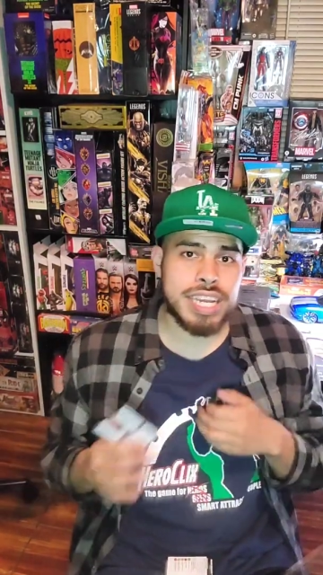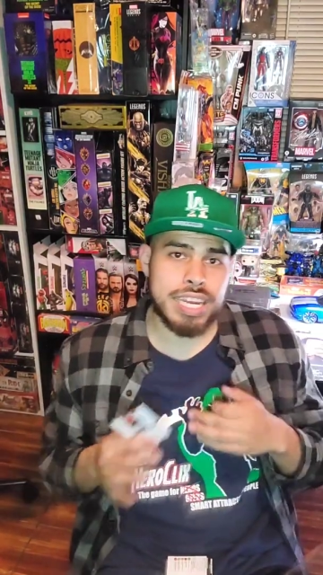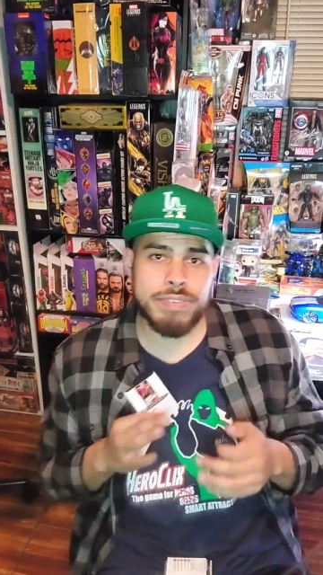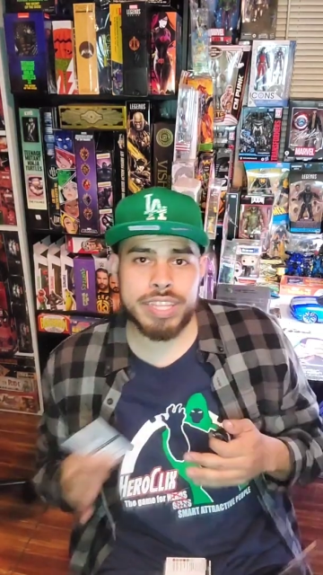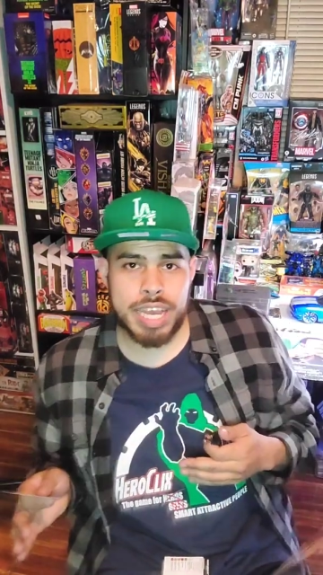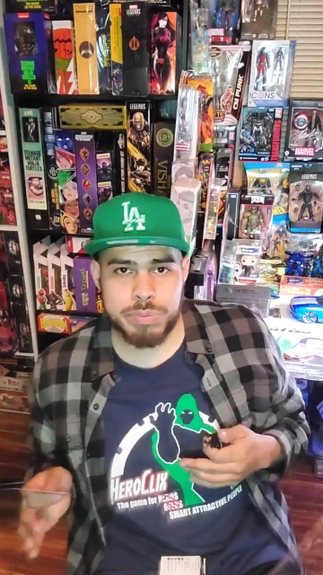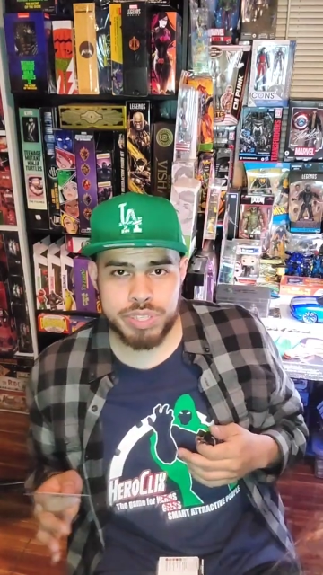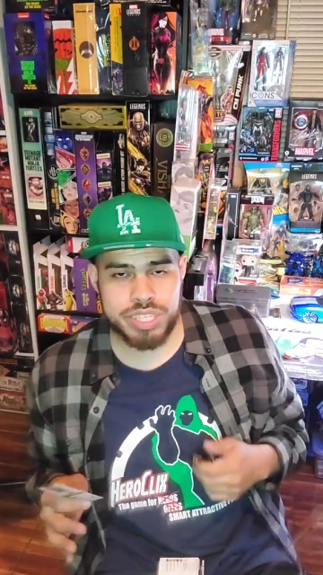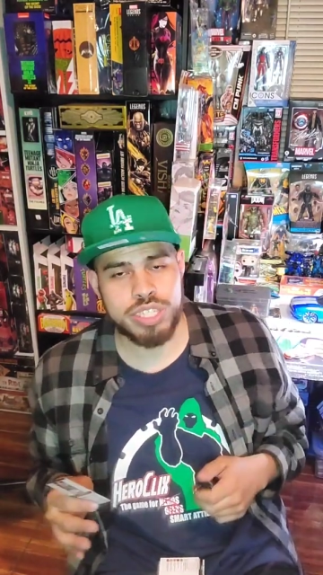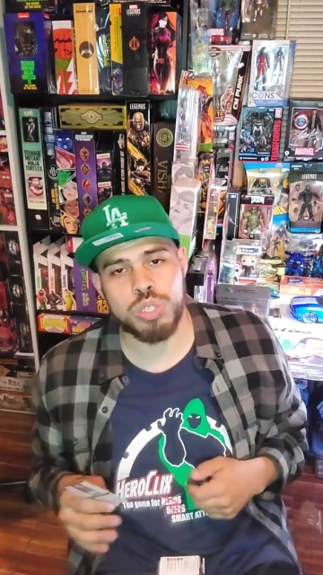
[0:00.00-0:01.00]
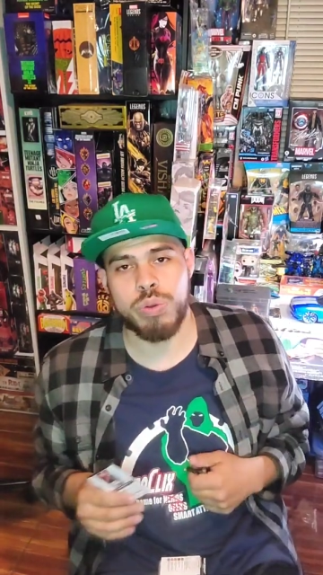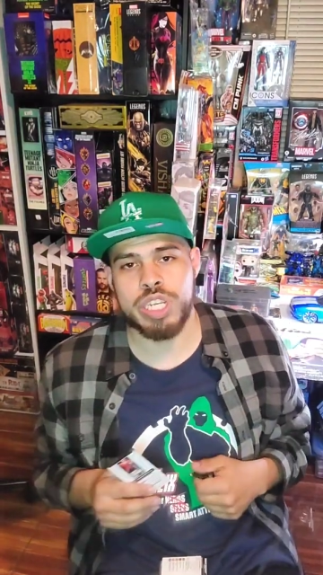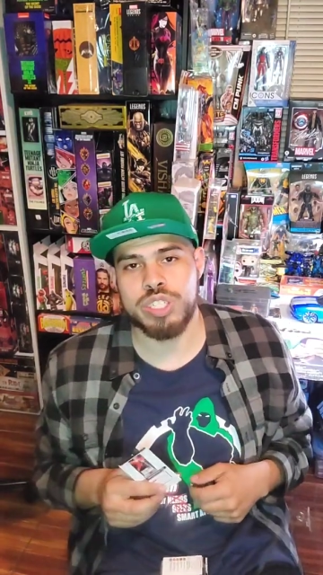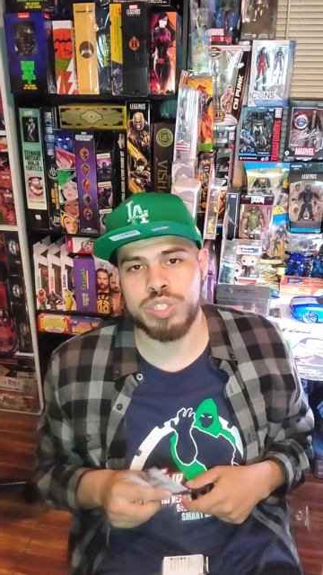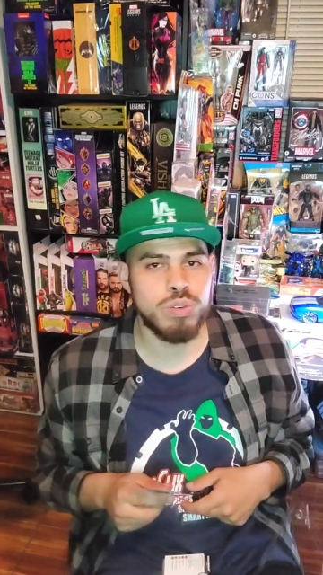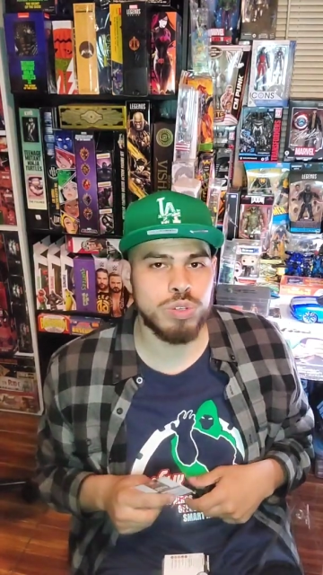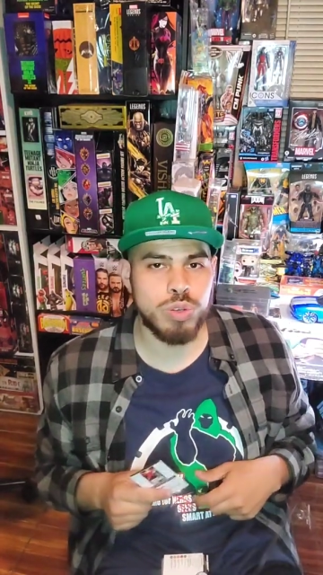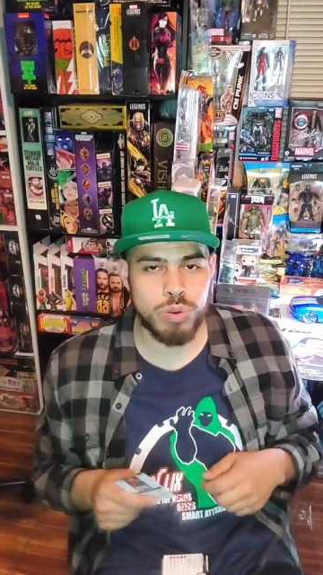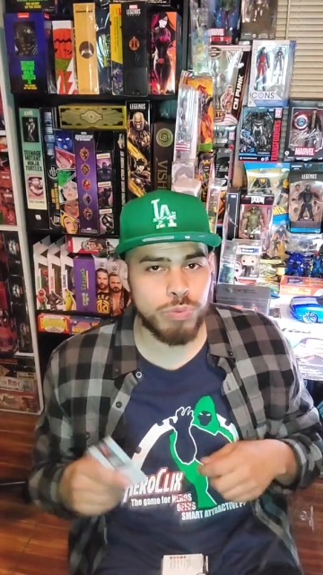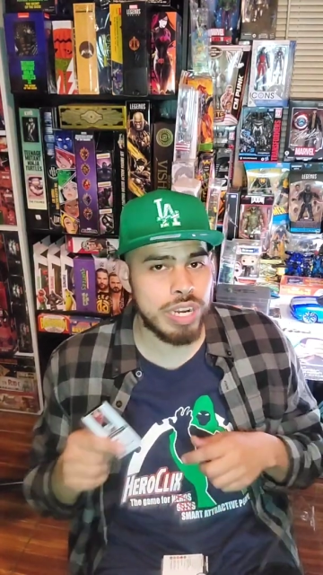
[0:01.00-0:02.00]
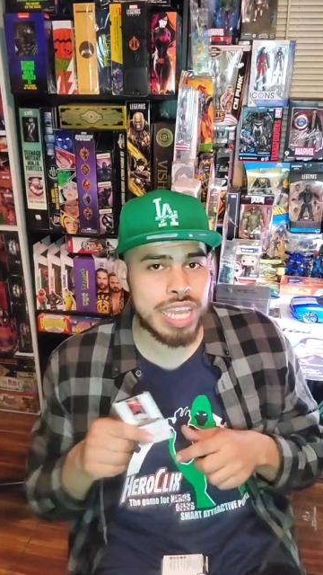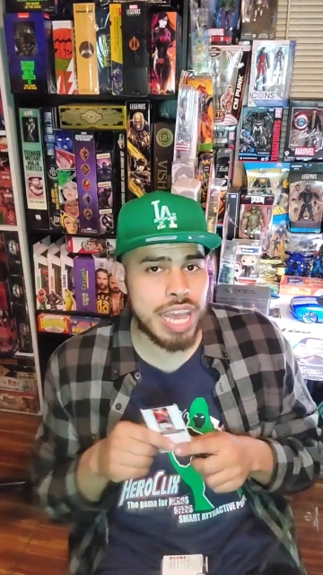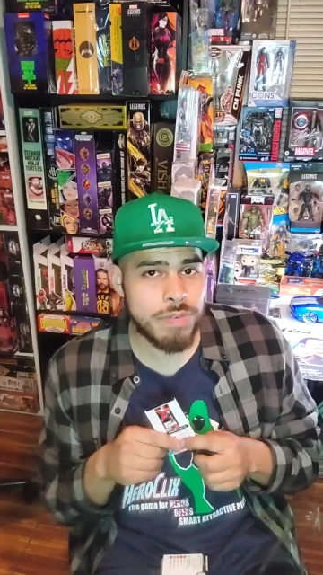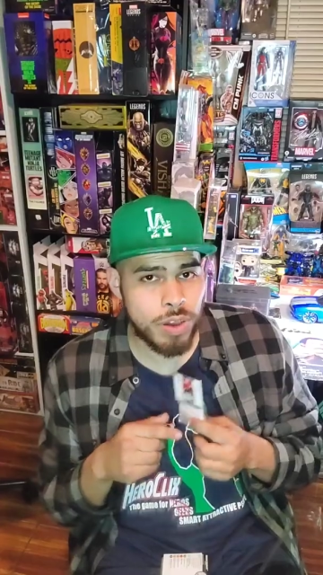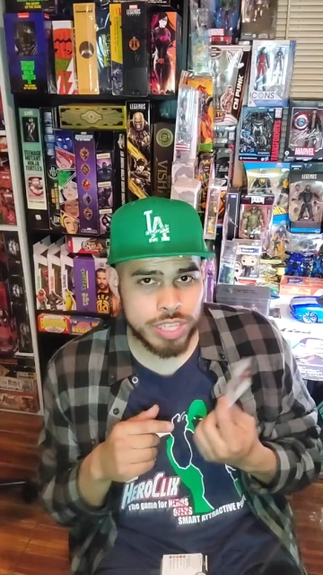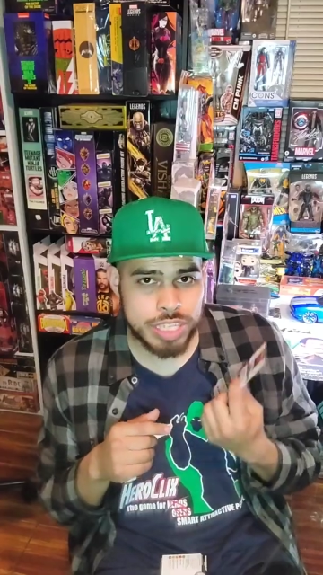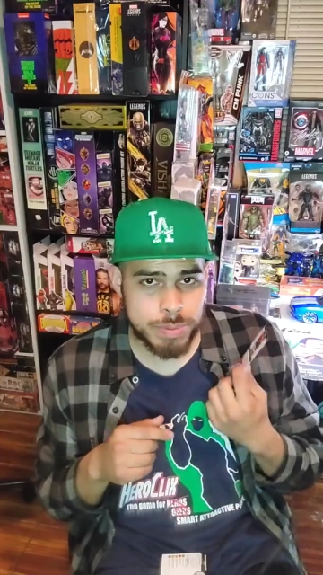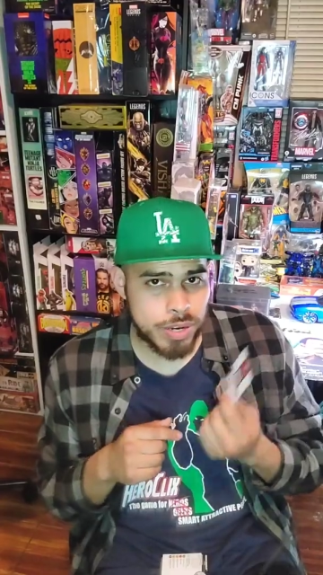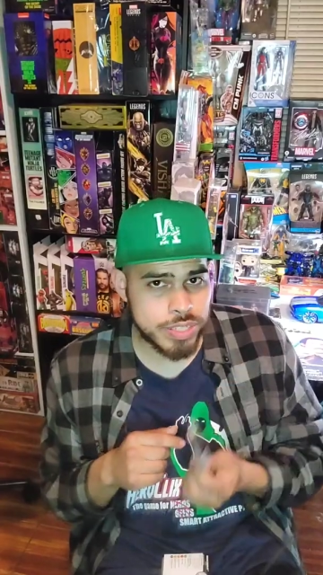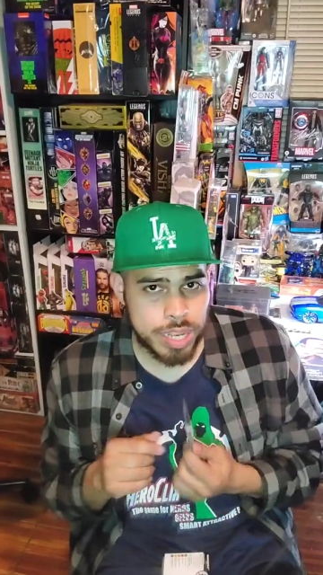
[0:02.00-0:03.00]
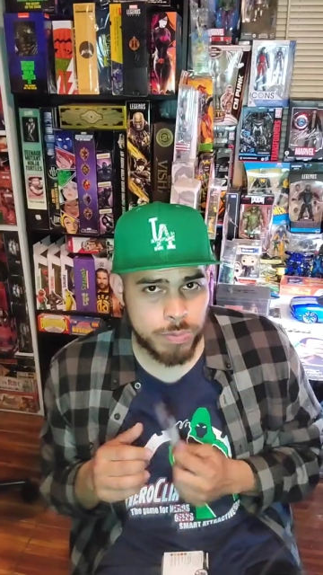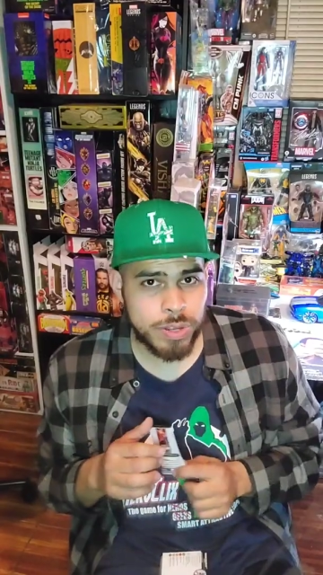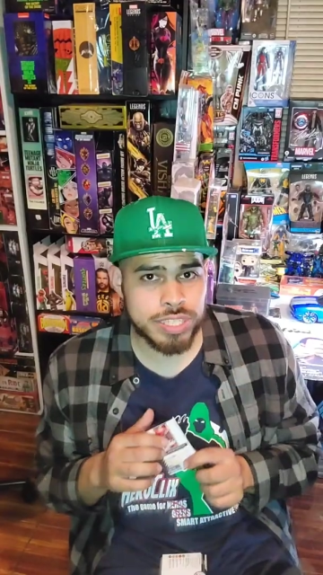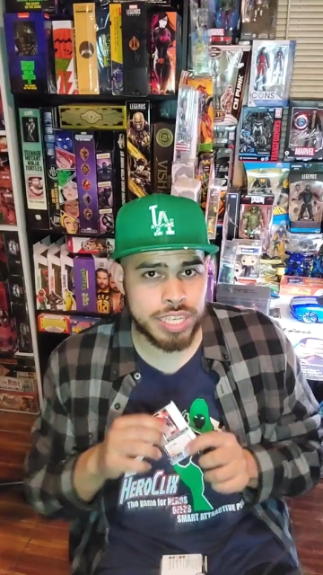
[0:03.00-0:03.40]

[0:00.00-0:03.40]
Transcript: kind of adapts to the situation, so you don't really have all these powers at once.